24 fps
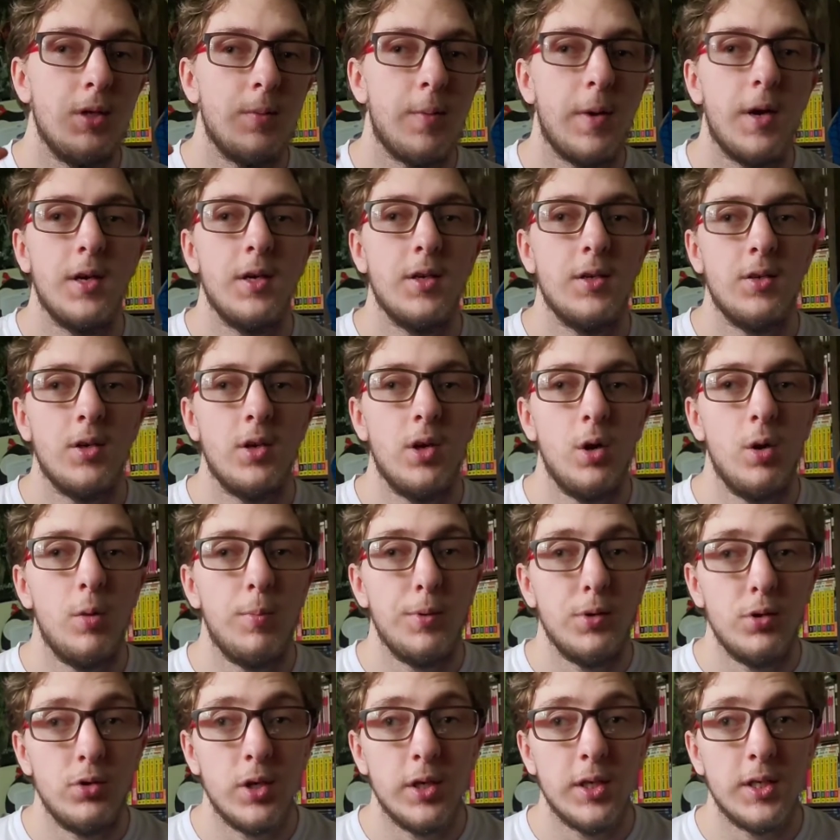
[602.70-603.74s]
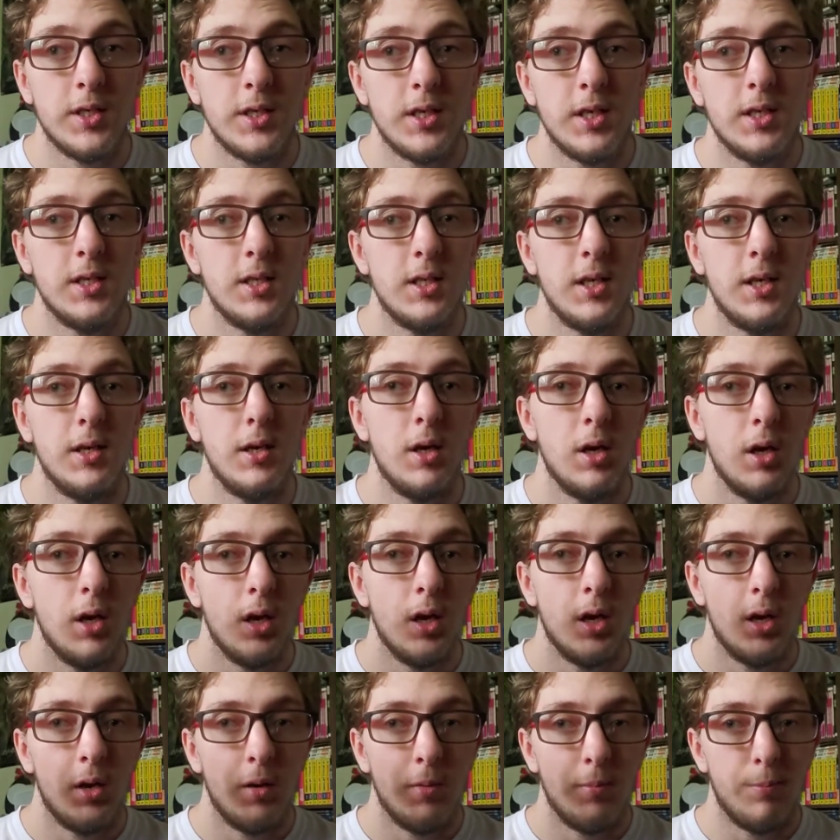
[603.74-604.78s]
inspire hope and justice and
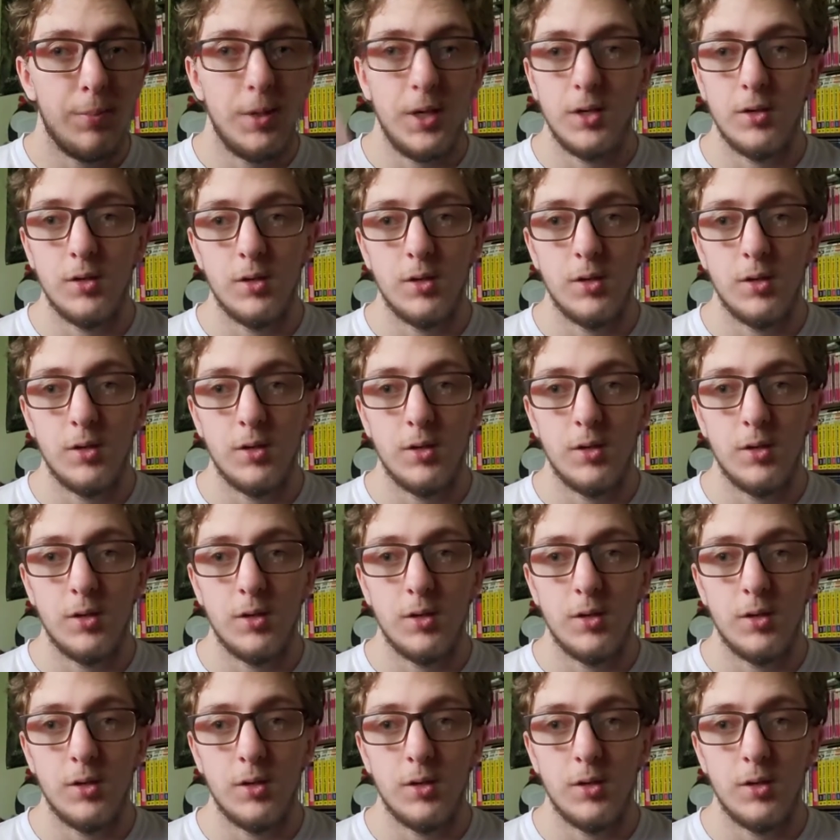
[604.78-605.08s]
be